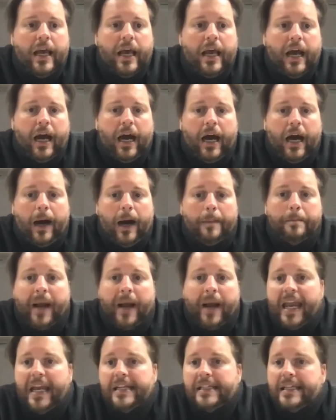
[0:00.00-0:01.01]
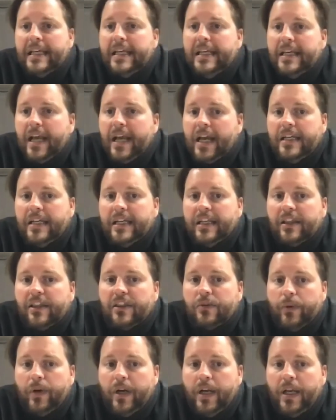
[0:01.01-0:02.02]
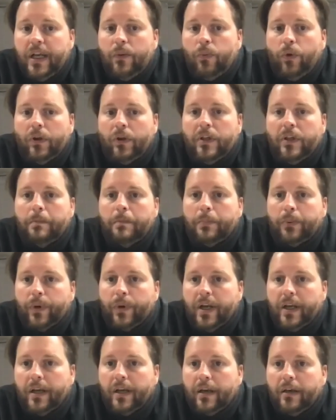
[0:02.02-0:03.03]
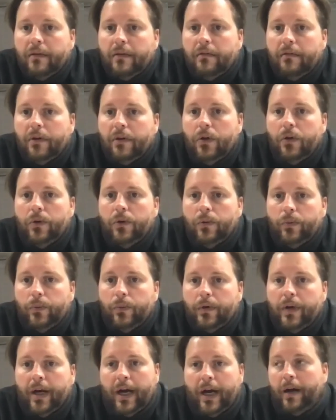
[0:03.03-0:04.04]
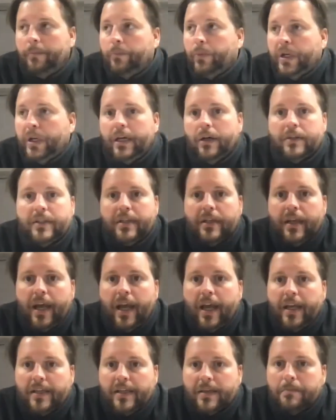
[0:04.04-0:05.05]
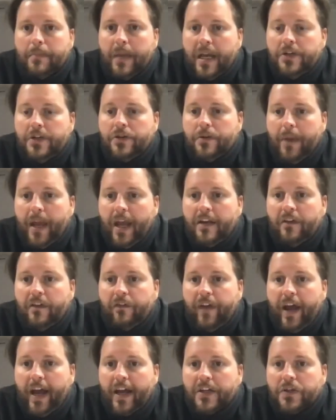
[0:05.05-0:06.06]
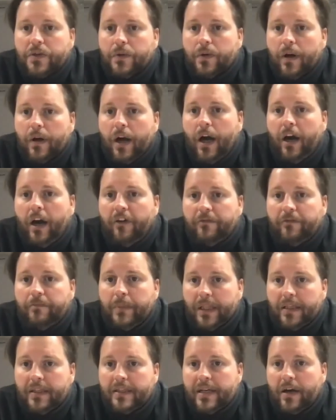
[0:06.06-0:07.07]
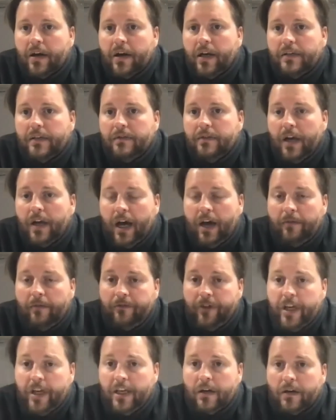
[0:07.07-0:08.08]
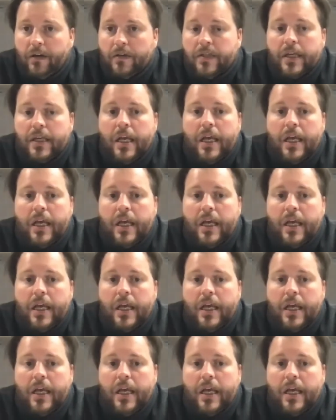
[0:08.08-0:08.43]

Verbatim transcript: Um, by 1893, William Britain, who um, we know today is a major manufacturer of military uh, figures,